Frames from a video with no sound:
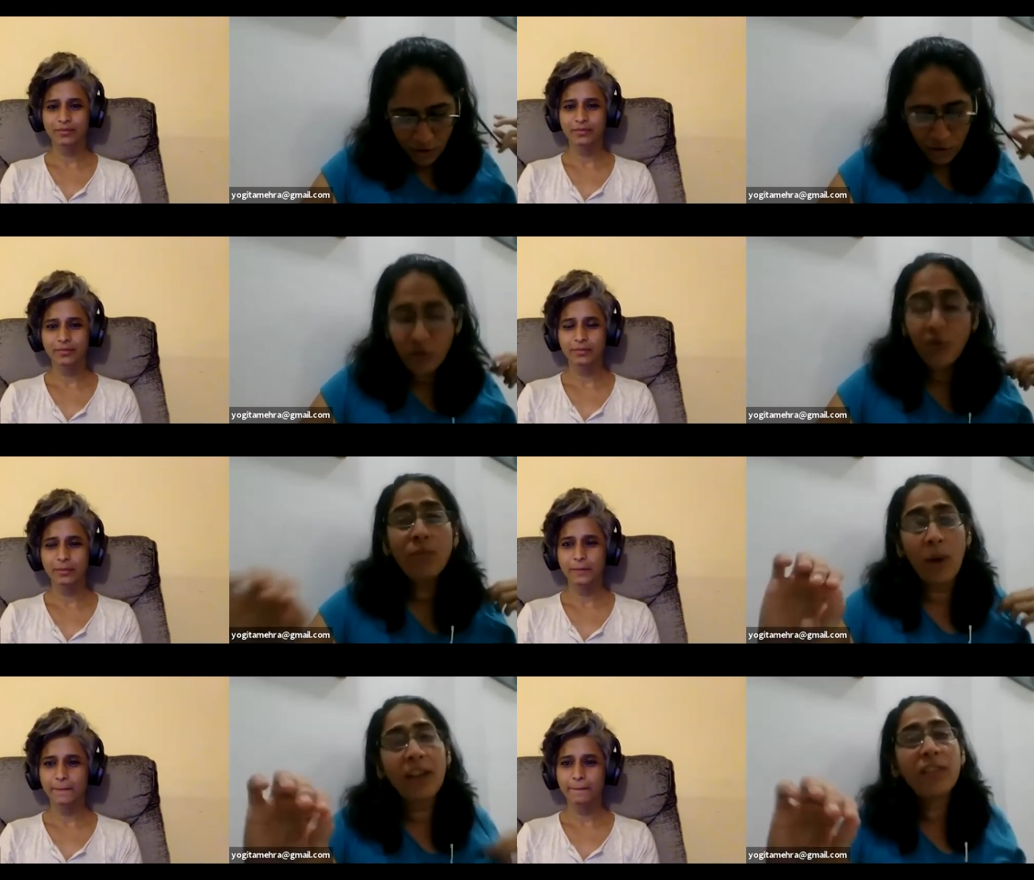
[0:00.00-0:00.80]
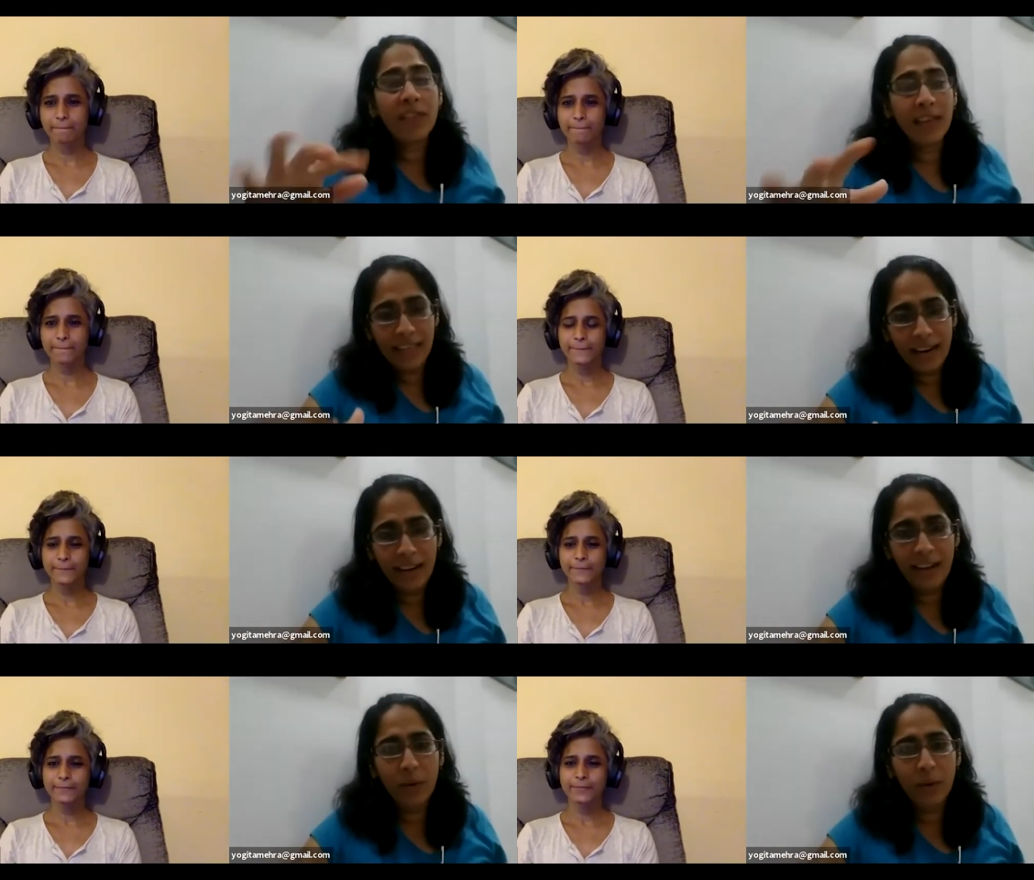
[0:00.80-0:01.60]
Speaker 1: You know, one of the things I
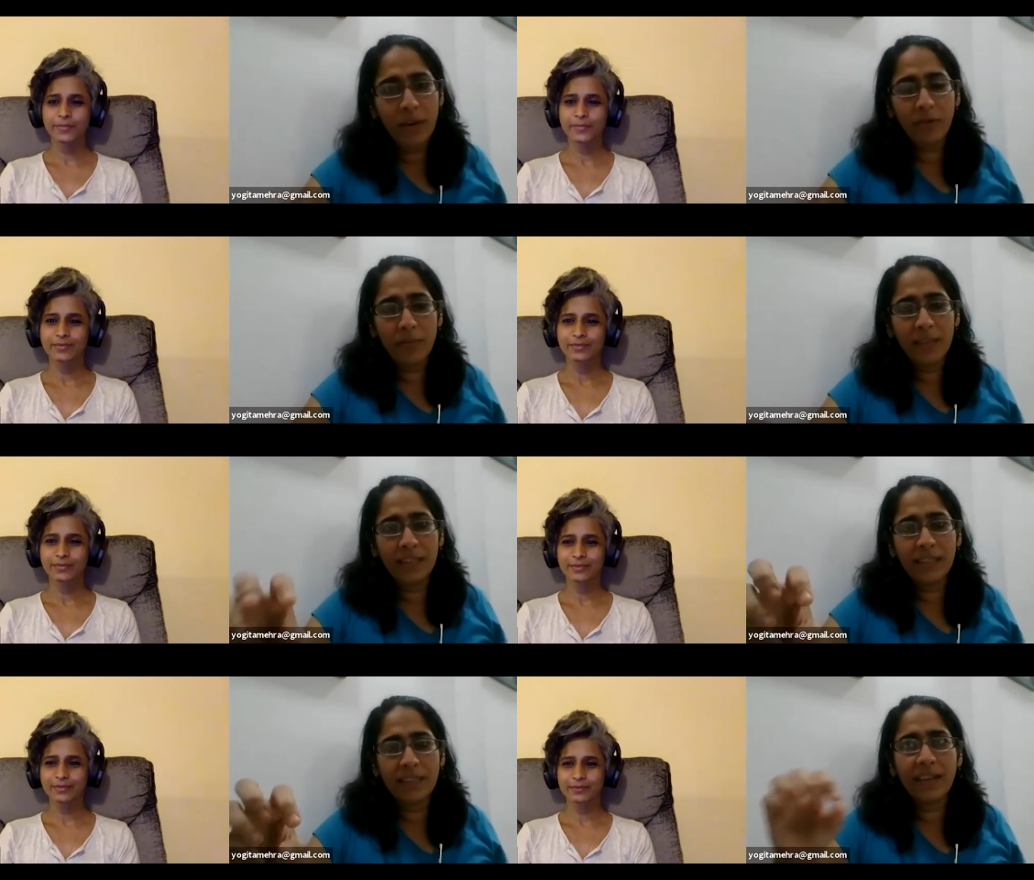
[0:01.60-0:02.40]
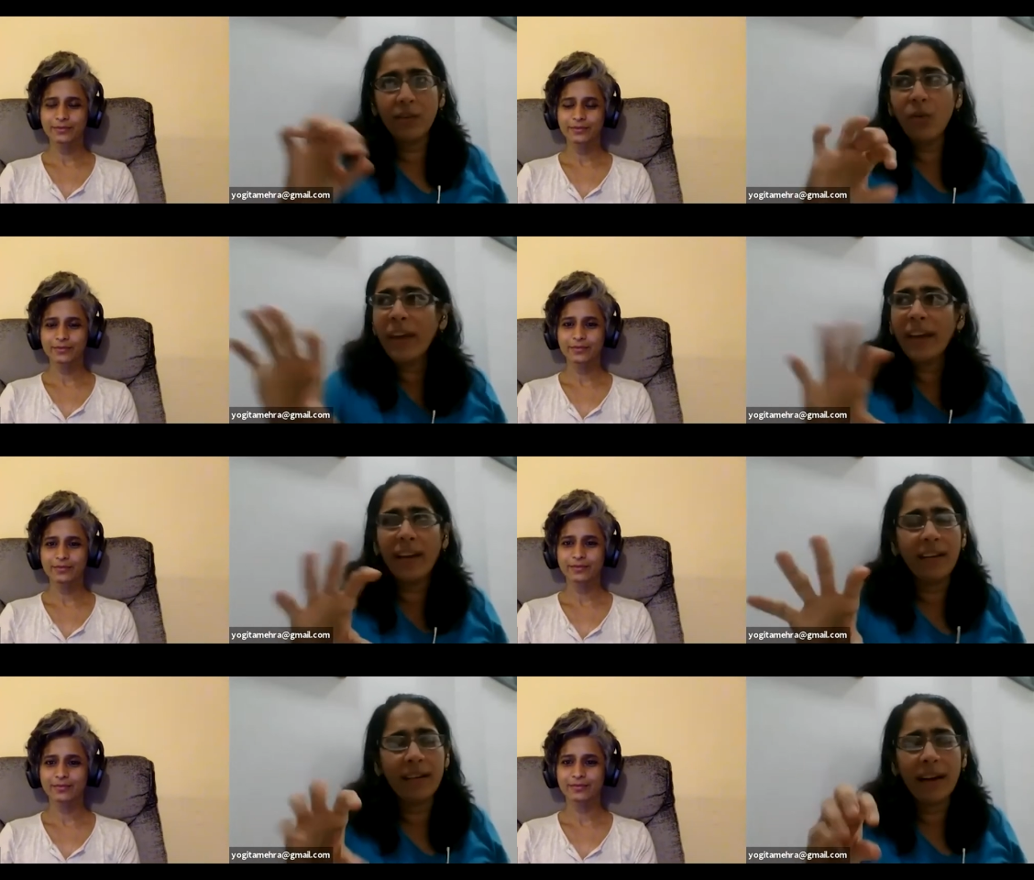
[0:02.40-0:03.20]
take away from this is that knowing,
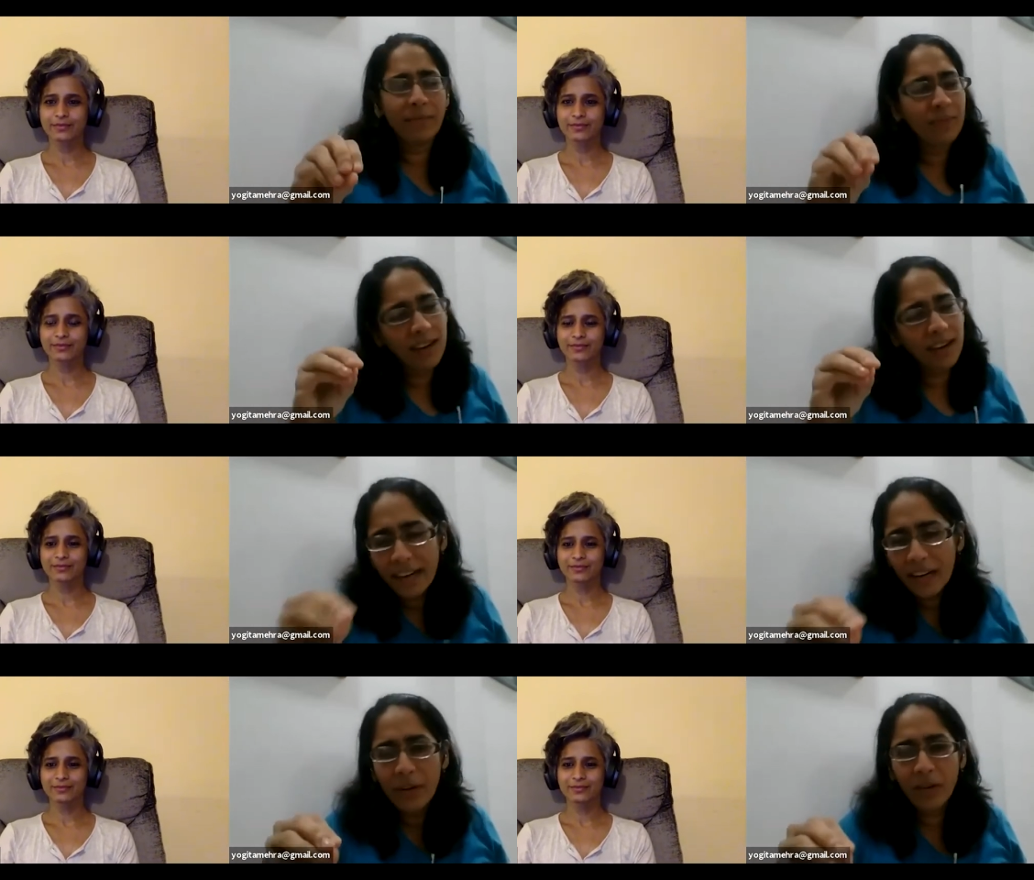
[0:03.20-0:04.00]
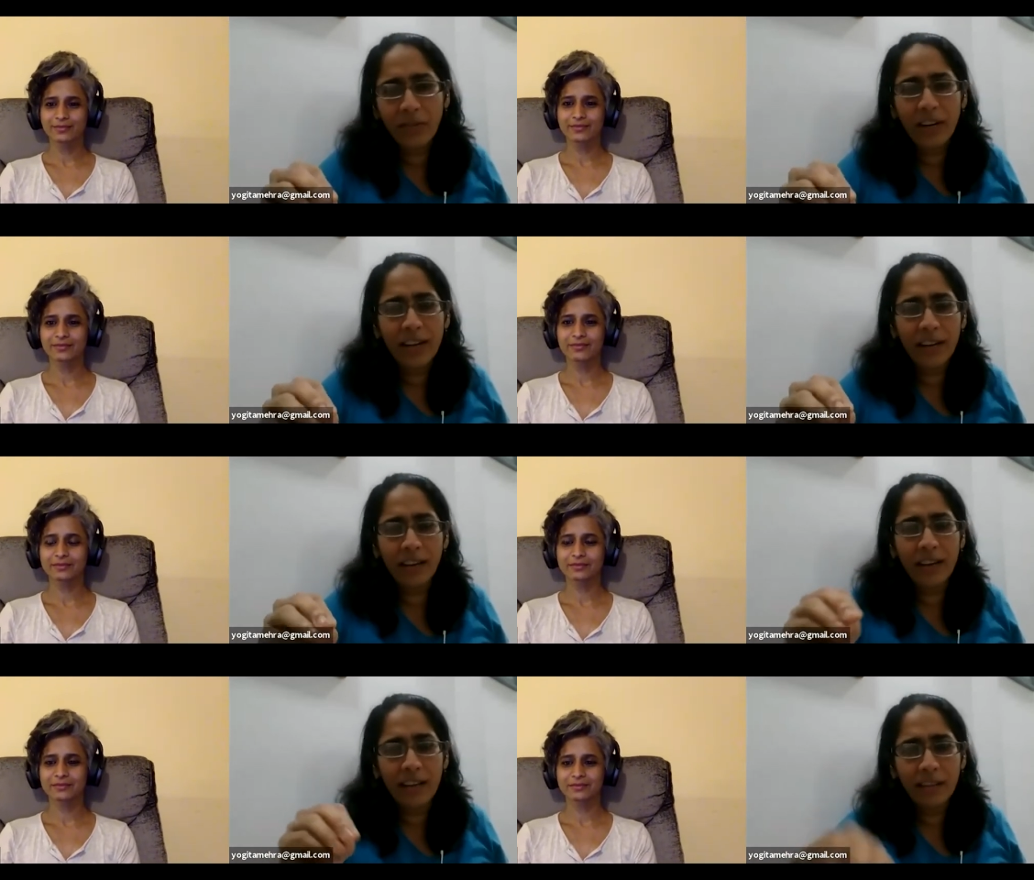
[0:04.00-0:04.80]
I've done a little bit of reading
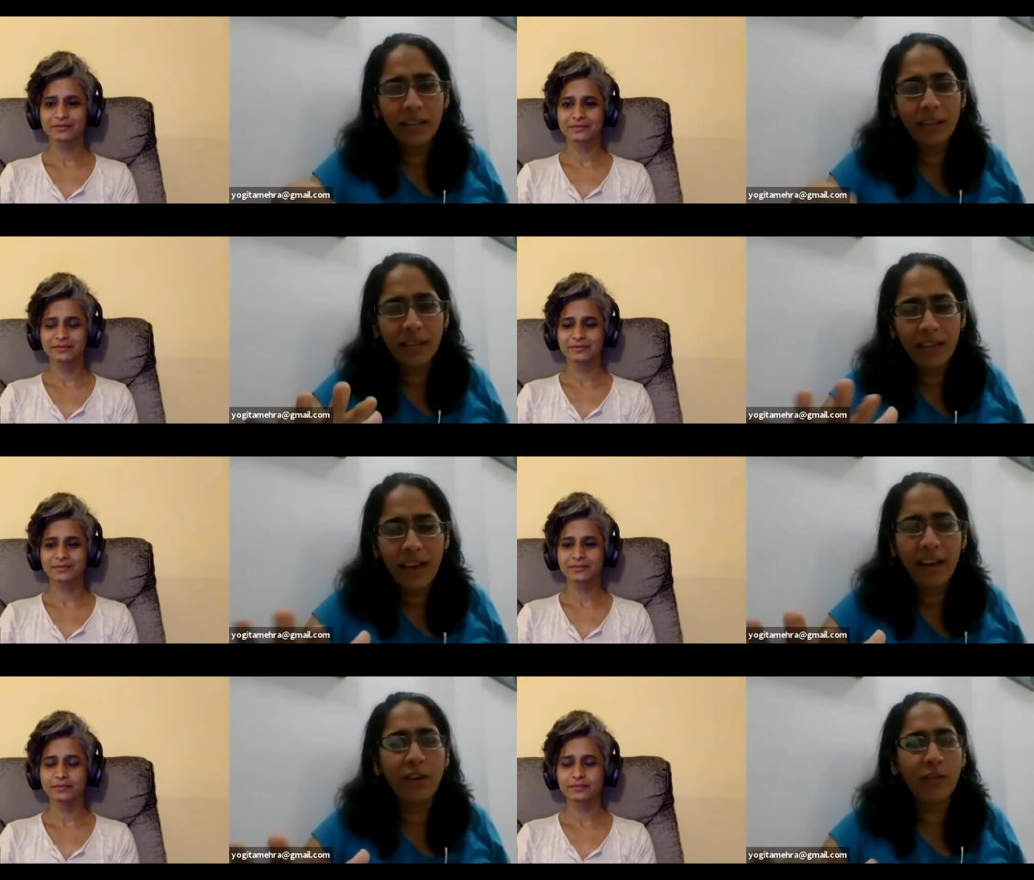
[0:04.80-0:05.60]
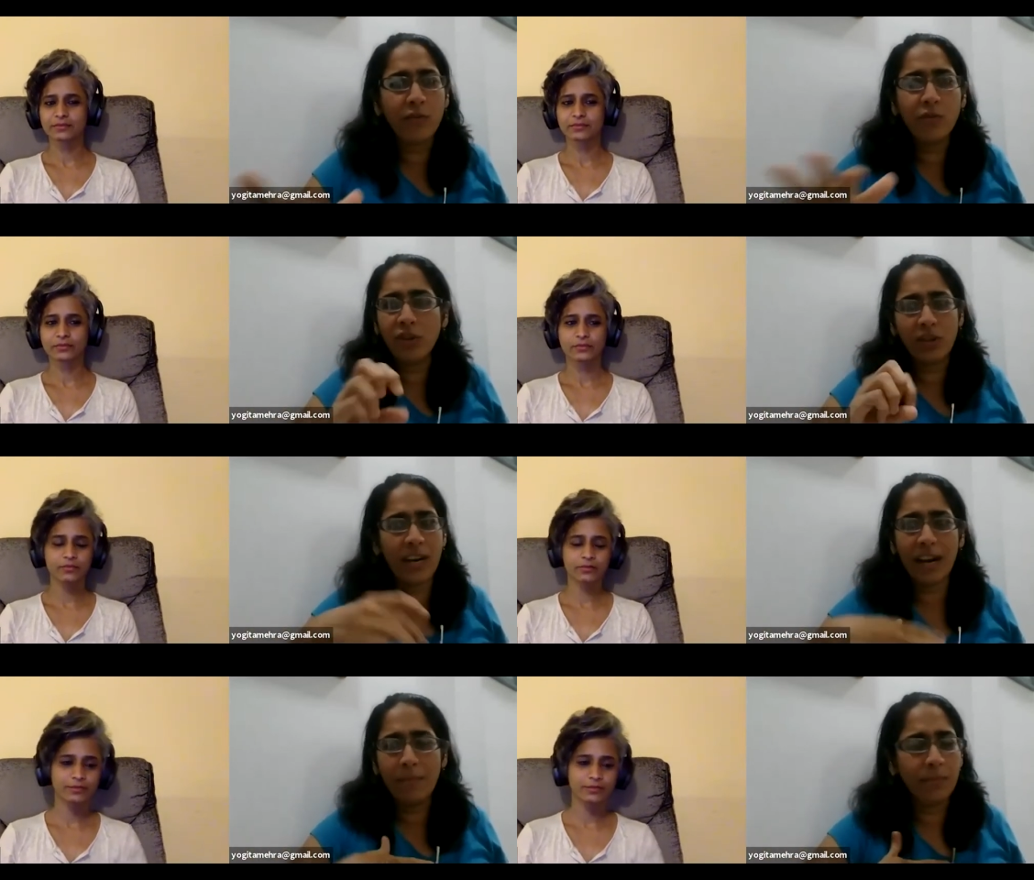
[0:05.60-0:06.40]
in the area of nutrition, and
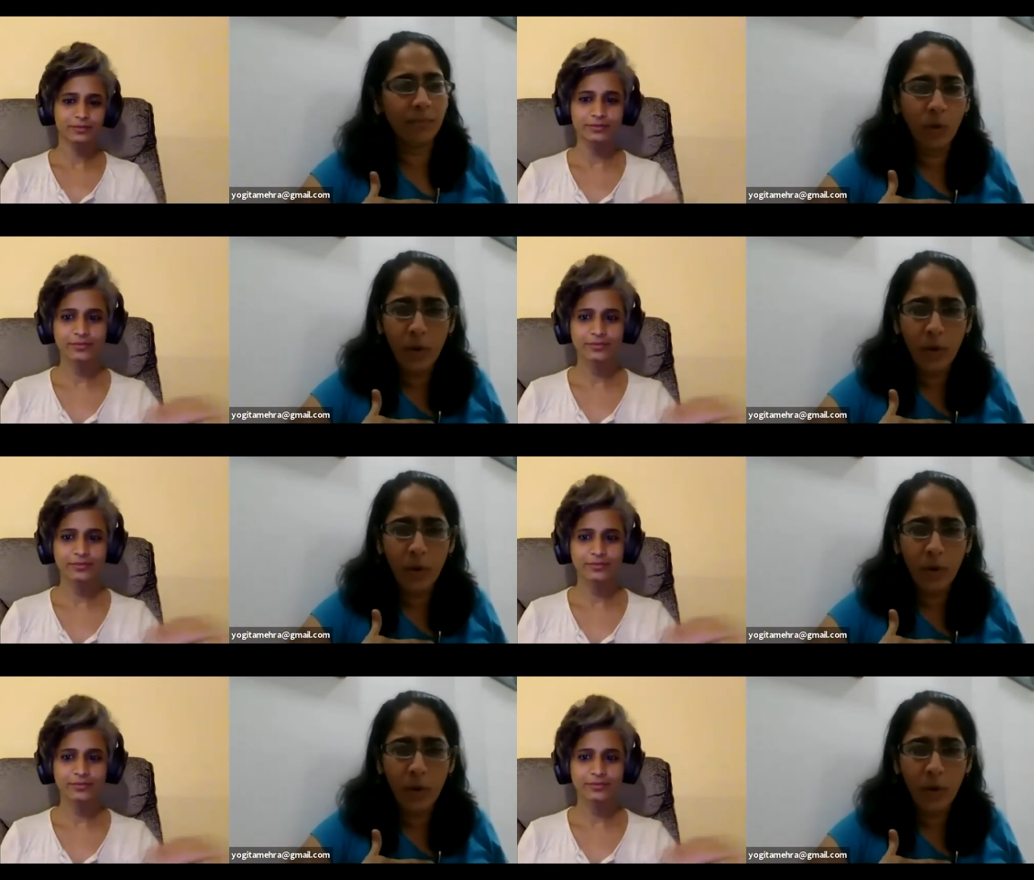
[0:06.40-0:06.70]
I'm no